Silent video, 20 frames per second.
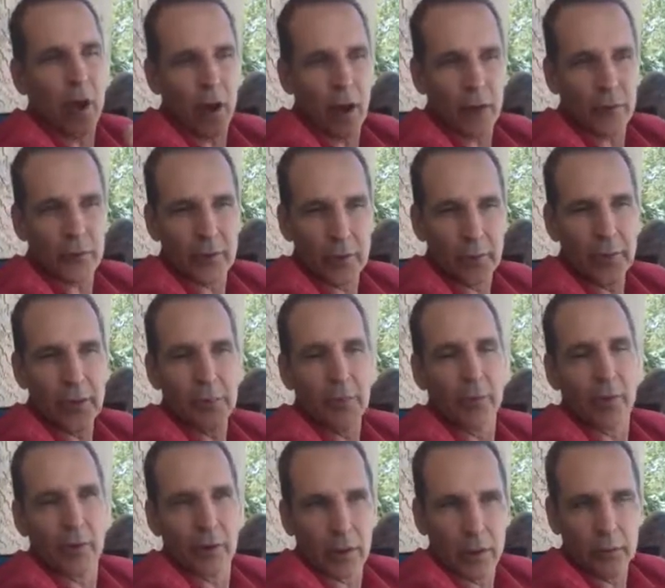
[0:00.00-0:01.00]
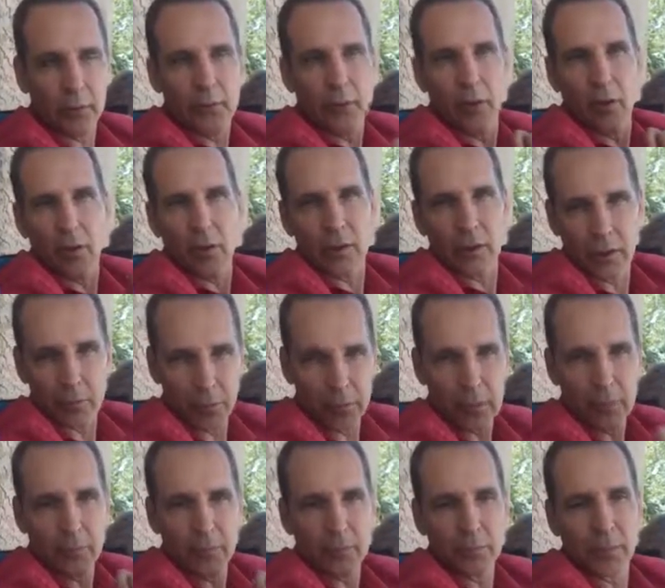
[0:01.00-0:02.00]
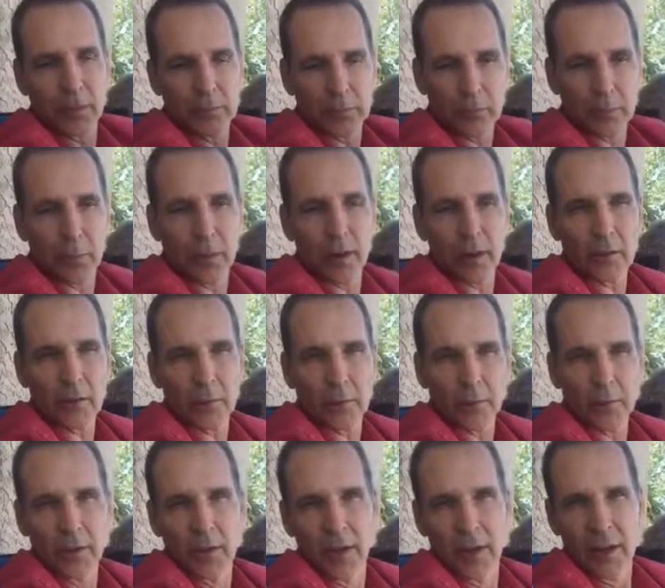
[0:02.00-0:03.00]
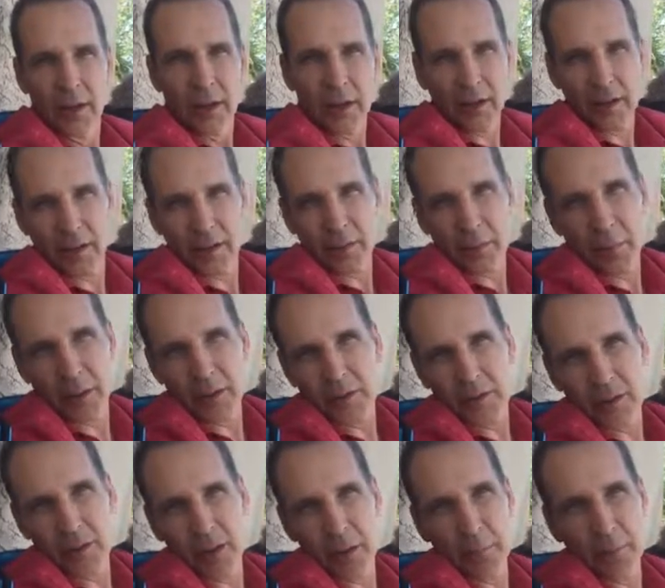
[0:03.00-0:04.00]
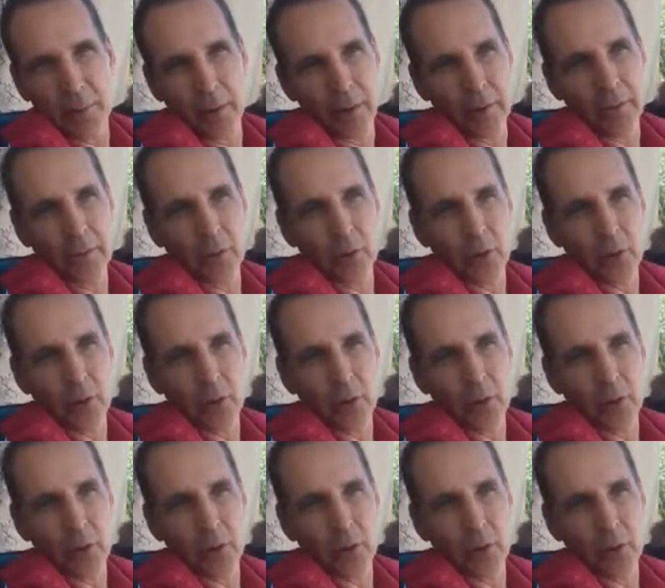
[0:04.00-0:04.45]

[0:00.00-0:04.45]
off to people and keep showing it to people as much as possible and get as much input.